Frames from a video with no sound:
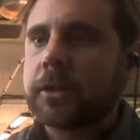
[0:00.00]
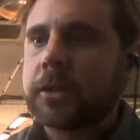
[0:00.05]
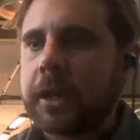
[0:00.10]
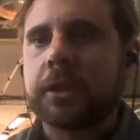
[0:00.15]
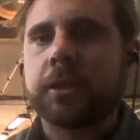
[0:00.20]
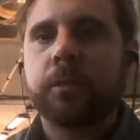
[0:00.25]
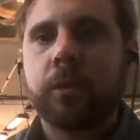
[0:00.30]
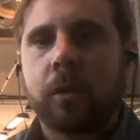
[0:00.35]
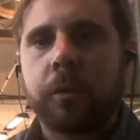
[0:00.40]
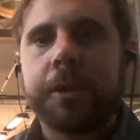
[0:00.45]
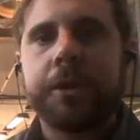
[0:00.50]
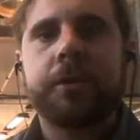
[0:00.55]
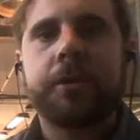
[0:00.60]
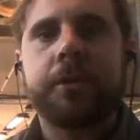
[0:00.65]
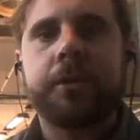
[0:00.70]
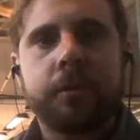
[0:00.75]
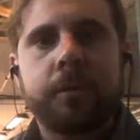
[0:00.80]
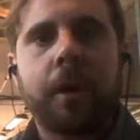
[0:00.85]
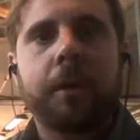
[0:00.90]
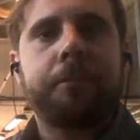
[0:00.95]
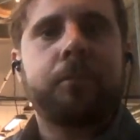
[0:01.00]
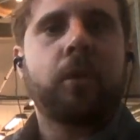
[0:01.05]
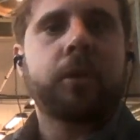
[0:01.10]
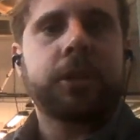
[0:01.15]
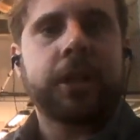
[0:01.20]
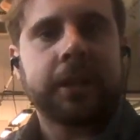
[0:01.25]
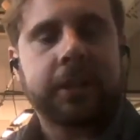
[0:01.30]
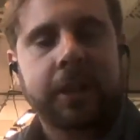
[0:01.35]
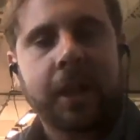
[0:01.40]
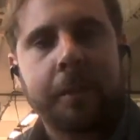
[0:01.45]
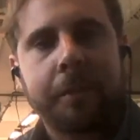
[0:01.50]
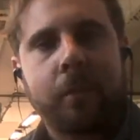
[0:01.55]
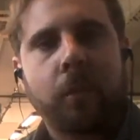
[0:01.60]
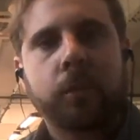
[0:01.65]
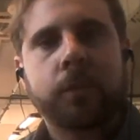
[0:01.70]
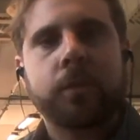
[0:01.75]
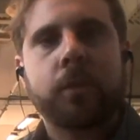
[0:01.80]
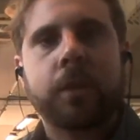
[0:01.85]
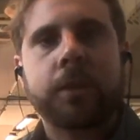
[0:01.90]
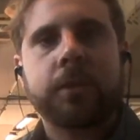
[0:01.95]
That's what we do. Projects get
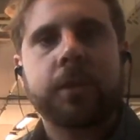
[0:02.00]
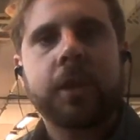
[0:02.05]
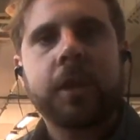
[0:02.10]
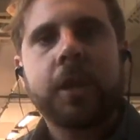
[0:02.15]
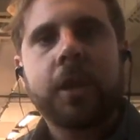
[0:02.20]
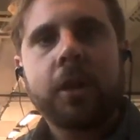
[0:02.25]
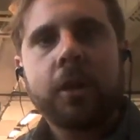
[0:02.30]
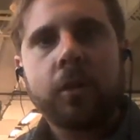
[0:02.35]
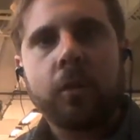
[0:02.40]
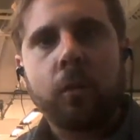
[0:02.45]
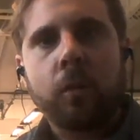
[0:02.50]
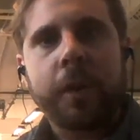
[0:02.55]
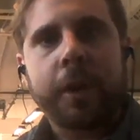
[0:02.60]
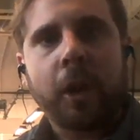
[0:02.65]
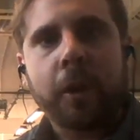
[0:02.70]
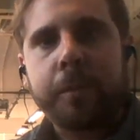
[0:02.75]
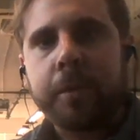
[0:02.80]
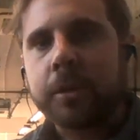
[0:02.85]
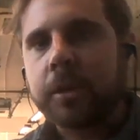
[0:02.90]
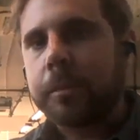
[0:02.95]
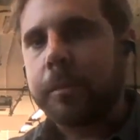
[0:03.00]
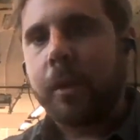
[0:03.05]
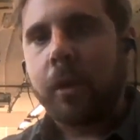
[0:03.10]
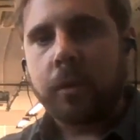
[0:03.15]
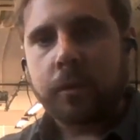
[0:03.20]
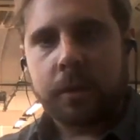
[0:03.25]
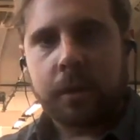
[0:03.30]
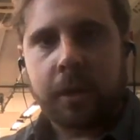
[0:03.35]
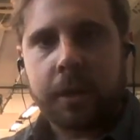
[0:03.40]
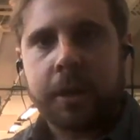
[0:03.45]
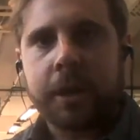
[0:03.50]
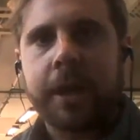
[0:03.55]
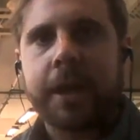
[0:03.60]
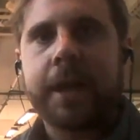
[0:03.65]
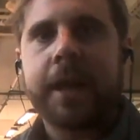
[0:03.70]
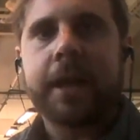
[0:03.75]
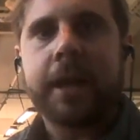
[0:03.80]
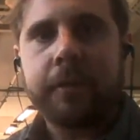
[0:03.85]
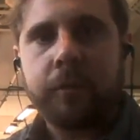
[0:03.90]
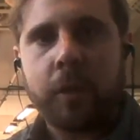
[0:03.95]
brought to us. We open the box, look at it,
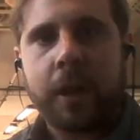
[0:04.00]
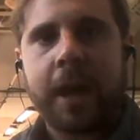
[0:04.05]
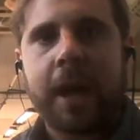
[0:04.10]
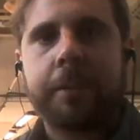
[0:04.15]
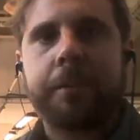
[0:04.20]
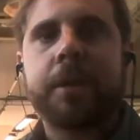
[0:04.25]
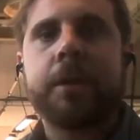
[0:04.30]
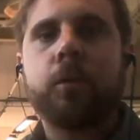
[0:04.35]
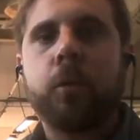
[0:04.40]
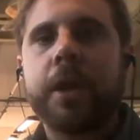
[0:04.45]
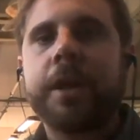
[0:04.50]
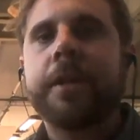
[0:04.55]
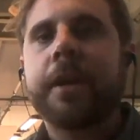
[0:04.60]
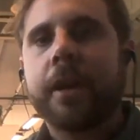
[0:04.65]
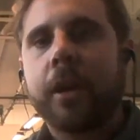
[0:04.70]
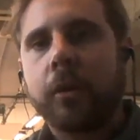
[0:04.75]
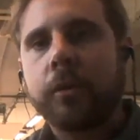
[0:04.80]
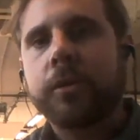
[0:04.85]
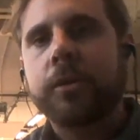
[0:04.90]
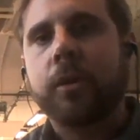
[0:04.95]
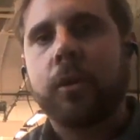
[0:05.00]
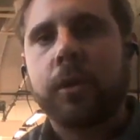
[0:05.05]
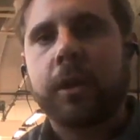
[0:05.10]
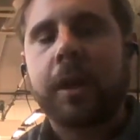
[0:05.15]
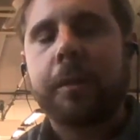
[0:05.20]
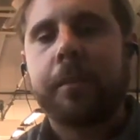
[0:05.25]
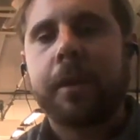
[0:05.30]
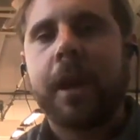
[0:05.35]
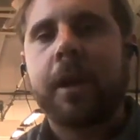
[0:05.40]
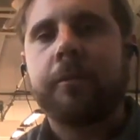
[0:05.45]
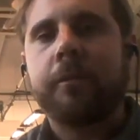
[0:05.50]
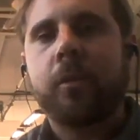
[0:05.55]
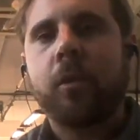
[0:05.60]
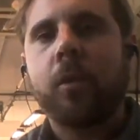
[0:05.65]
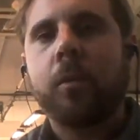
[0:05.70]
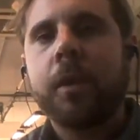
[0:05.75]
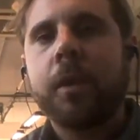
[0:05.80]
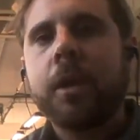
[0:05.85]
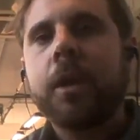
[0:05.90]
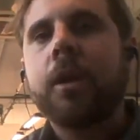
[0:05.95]
and if we're happy, we then host it on our platform,
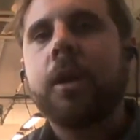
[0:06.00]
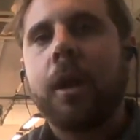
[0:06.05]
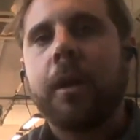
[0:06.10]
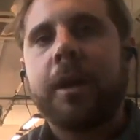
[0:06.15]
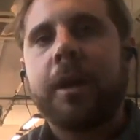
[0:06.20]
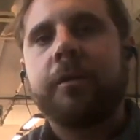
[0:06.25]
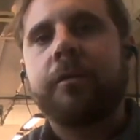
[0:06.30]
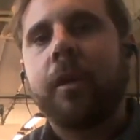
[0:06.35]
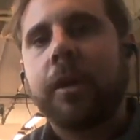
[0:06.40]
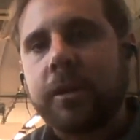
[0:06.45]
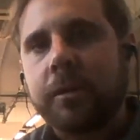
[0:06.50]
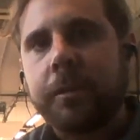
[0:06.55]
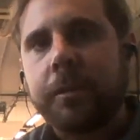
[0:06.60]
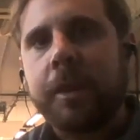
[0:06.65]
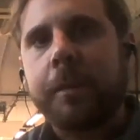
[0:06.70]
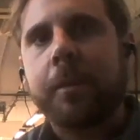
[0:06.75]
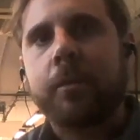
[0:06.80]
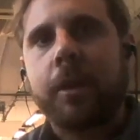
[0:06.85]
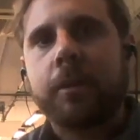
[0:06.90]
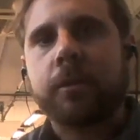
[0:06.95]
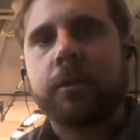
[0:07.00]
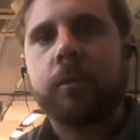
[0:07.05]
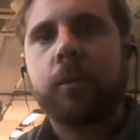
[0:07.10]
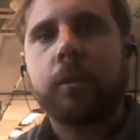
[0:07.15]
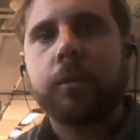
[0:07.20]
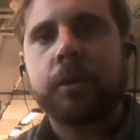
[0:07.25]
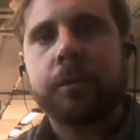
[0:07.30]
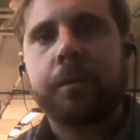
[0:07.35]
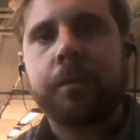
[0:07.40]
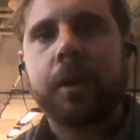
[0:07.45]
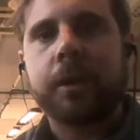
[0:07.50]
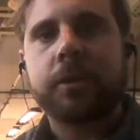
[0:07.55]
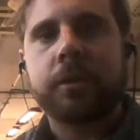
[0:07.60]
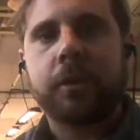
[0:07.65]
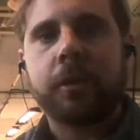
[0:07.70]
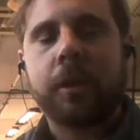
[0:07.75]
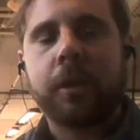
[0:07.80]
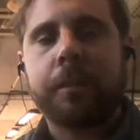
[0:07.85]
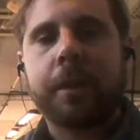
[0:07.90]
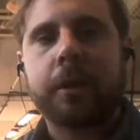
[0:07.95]
inviting people around the world to buy
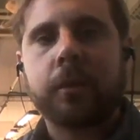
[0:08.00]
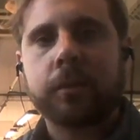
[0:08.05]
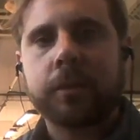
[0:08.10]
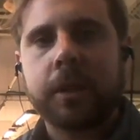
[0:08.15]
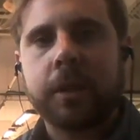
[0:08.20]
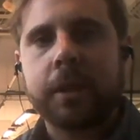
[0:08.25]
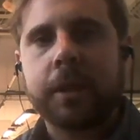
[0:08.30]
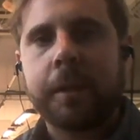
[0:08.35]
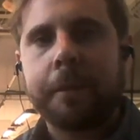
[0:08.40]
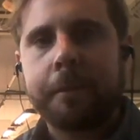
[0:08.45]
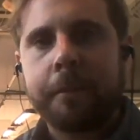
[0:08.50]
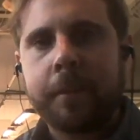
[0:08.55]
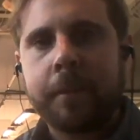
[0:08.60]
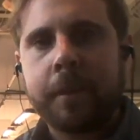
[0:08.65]
solar panels in there.